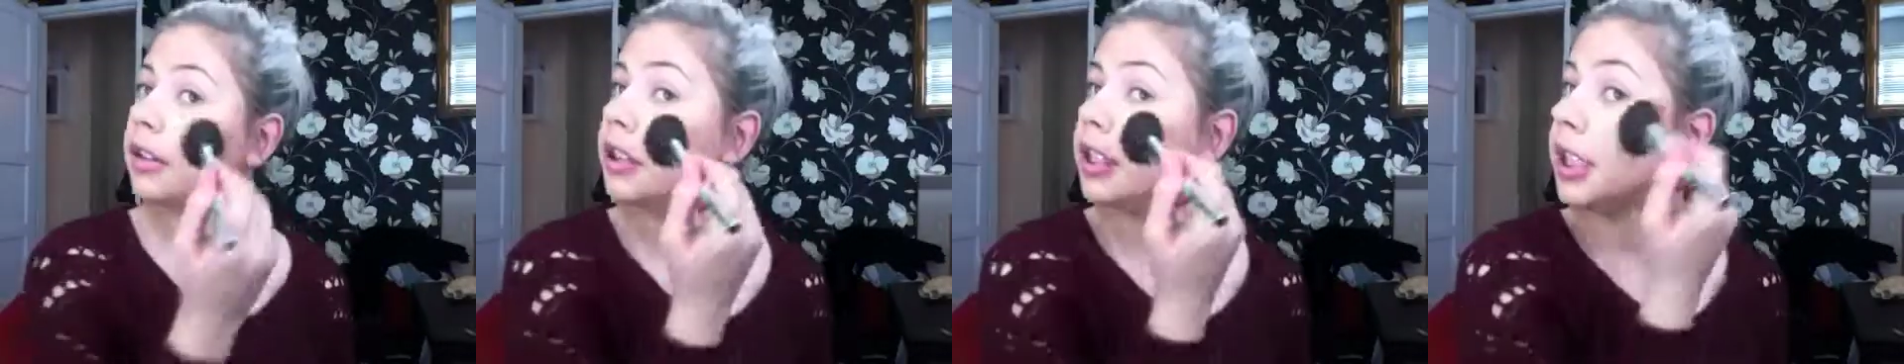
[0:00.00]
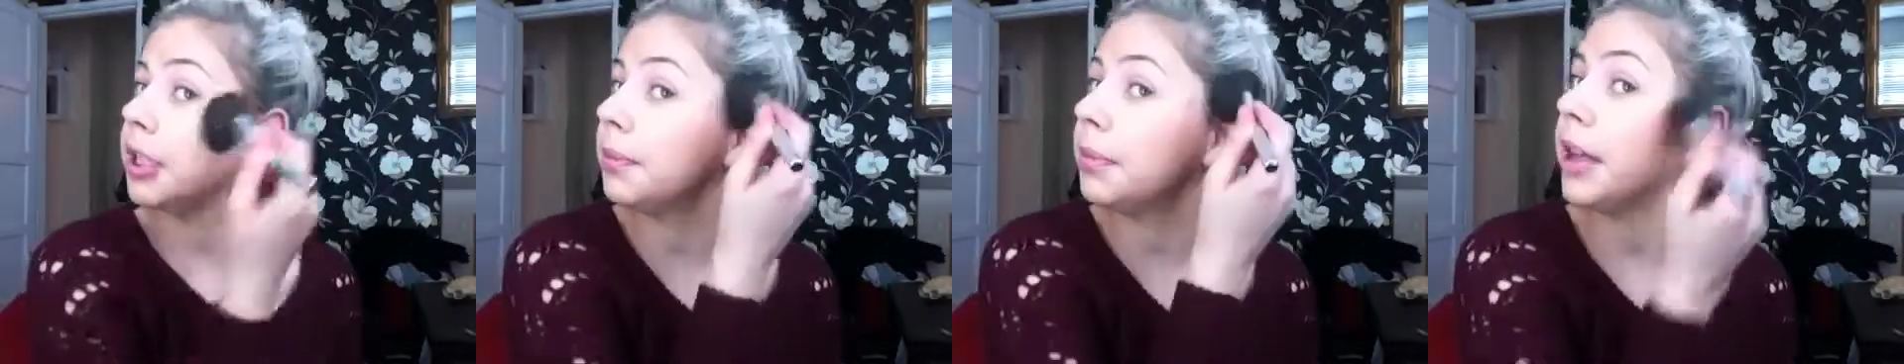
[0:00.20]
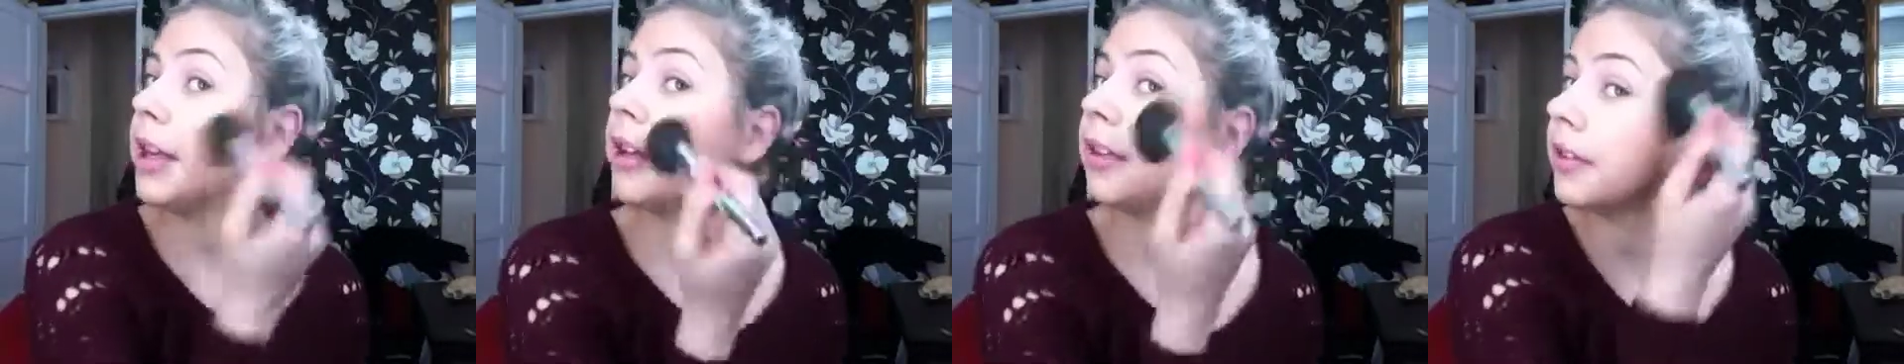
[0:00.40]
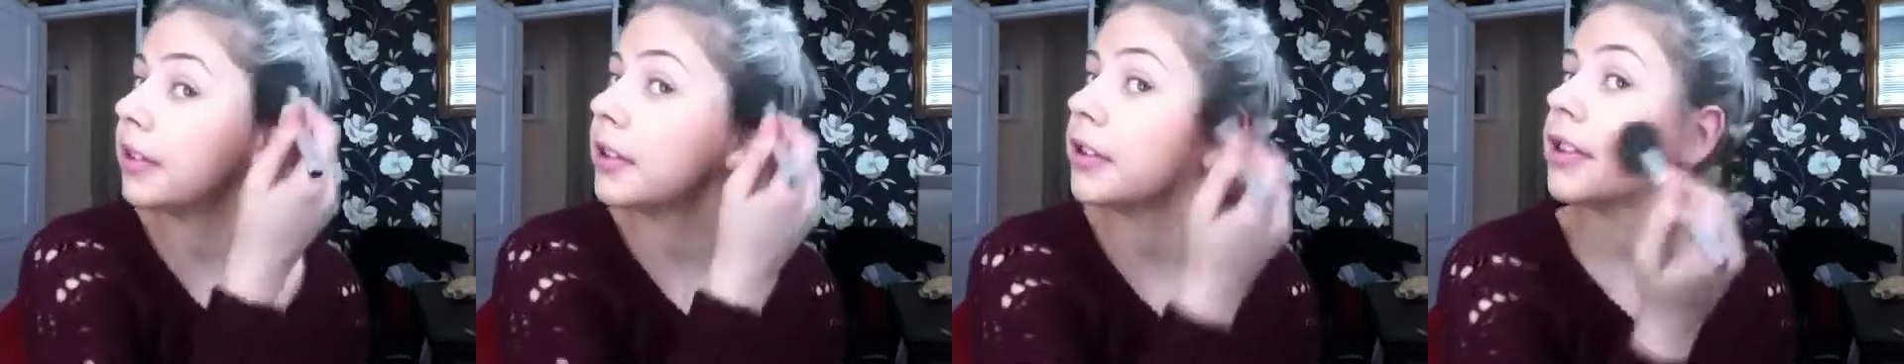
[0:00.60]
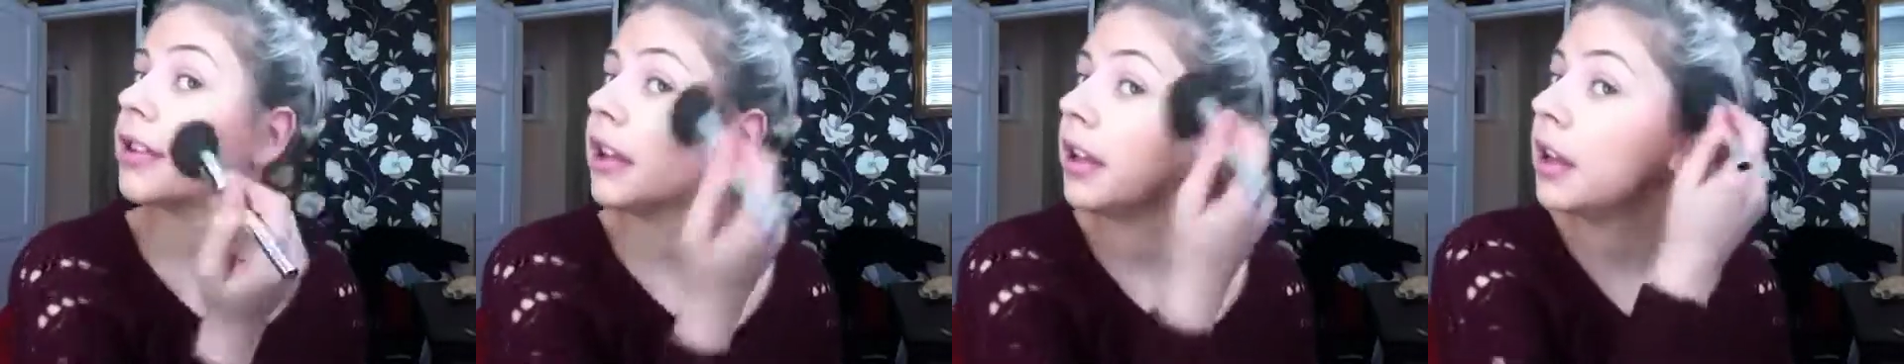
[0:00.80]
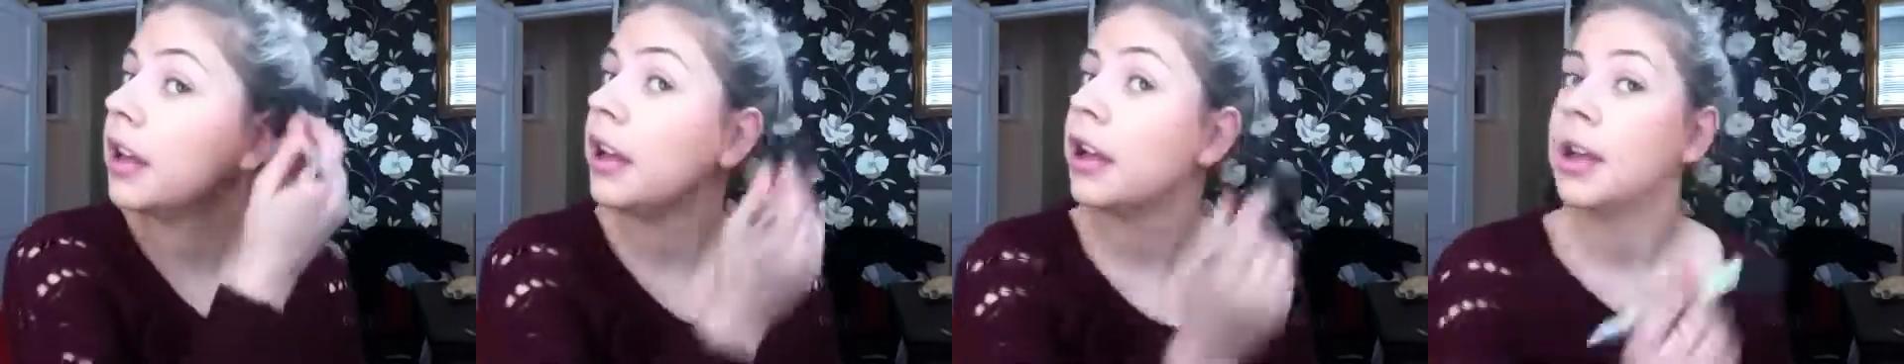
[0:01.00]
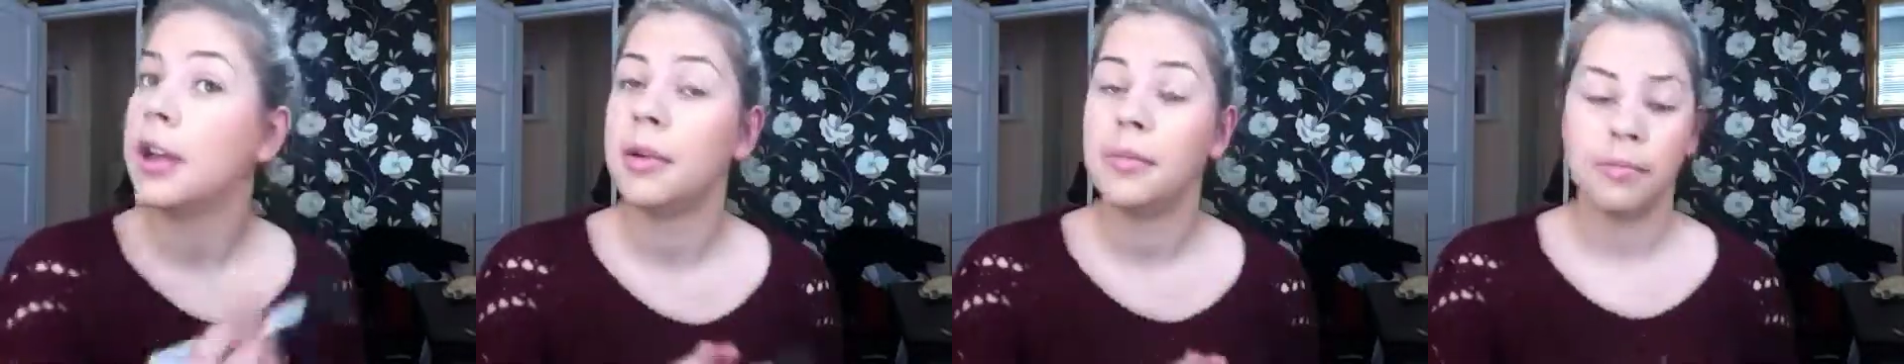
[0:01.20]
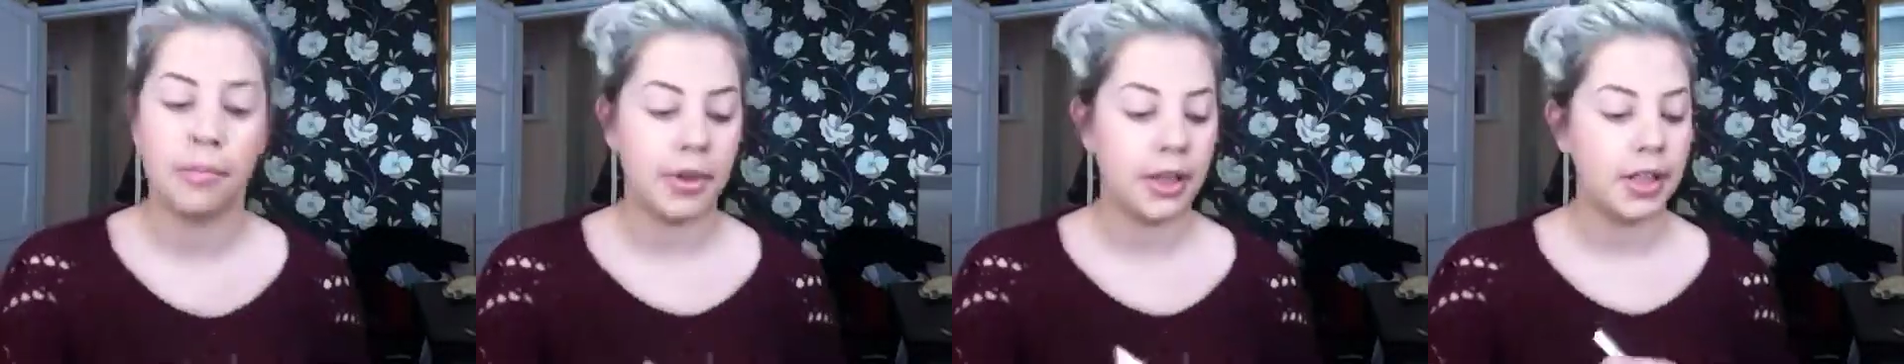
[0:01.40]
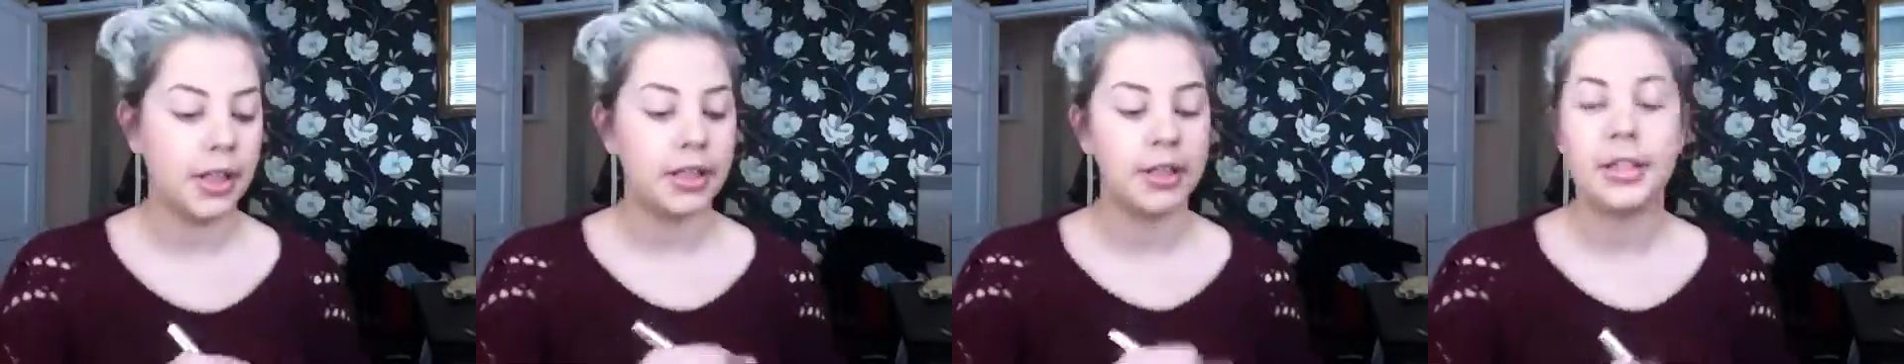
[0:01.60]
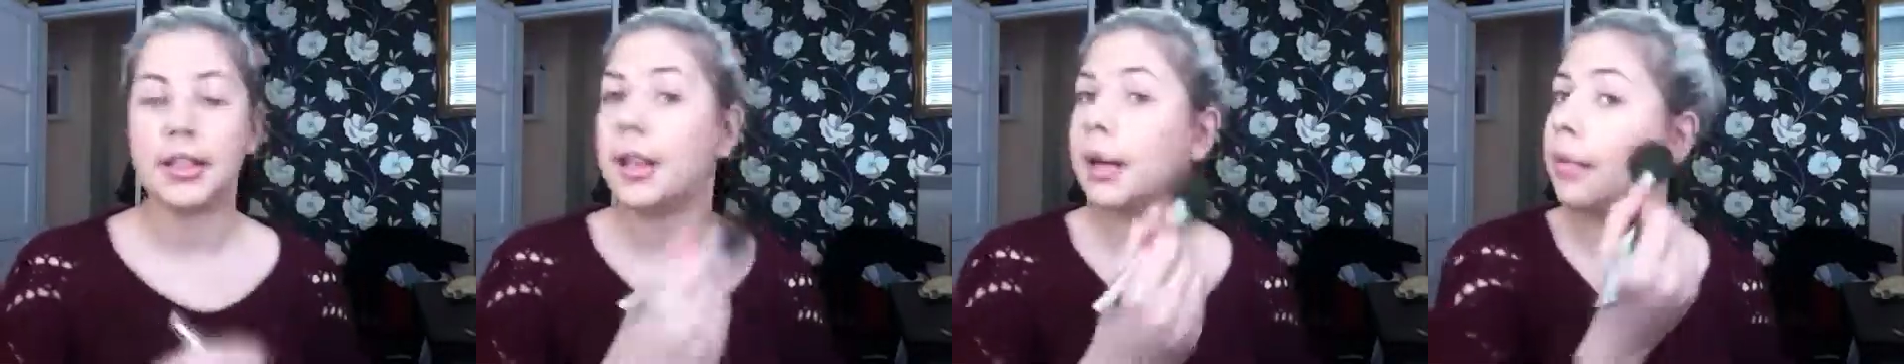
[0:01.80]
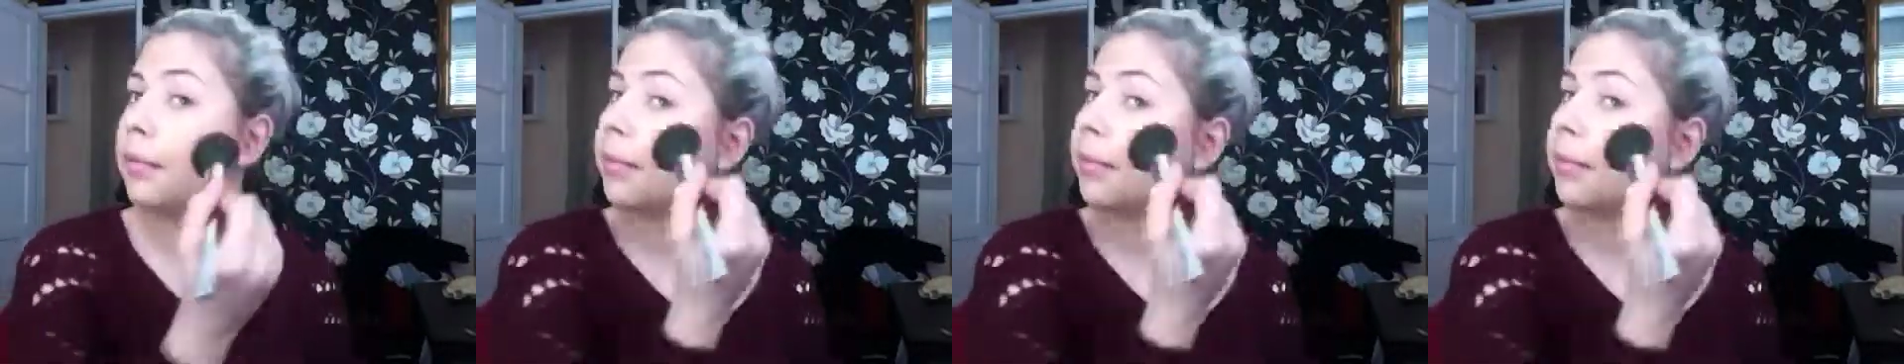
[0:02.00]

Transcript: cheekbones because